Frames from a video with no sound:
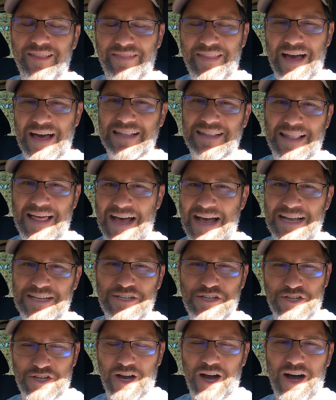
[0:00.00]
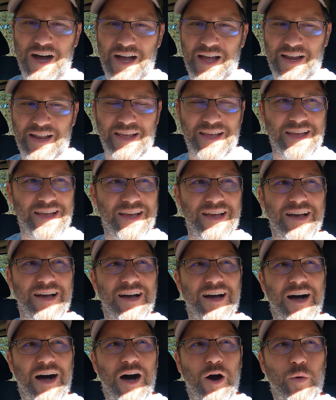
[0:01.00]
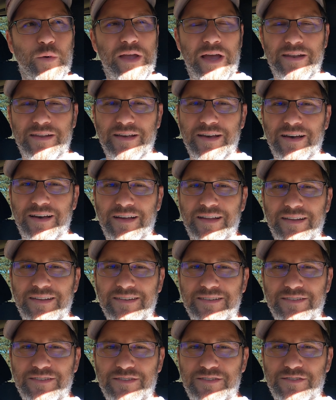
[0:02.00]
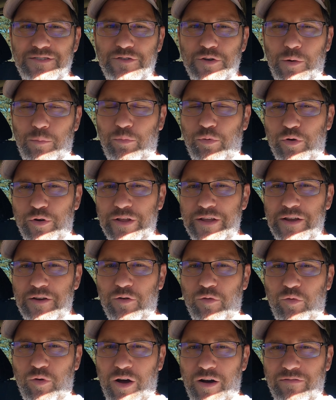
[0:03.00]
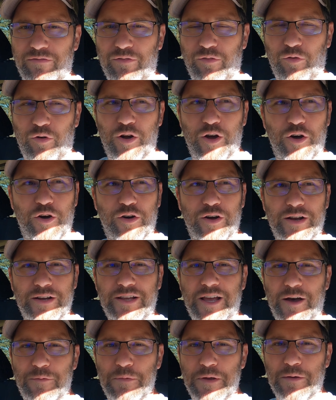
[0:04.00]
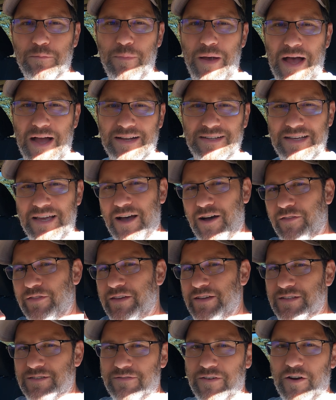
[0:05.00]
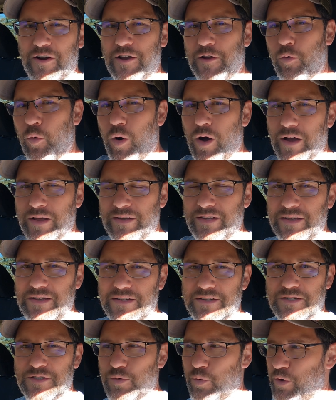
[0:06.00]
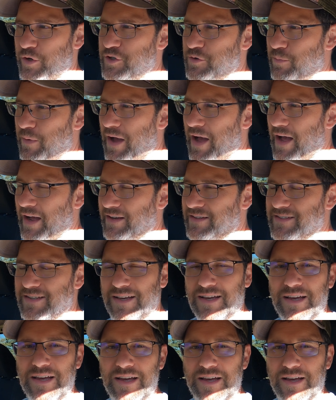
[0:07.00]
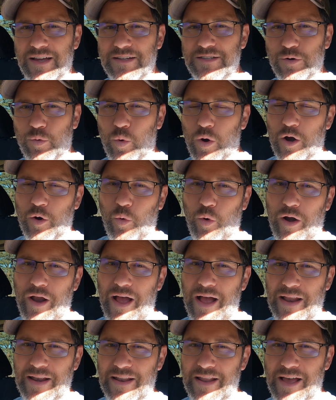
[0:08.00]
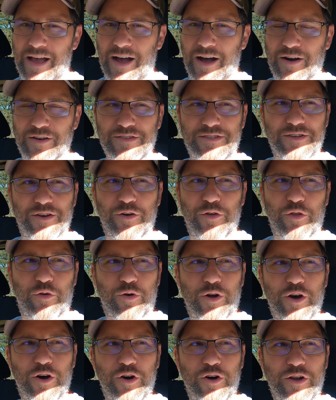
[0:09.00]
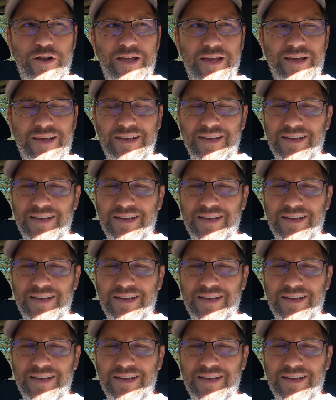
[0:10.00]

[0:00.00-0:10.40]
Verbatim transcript: that last shot, uh, we had to do a pretty rough road coming back down these very windy switchbacks to where we're at now. So the road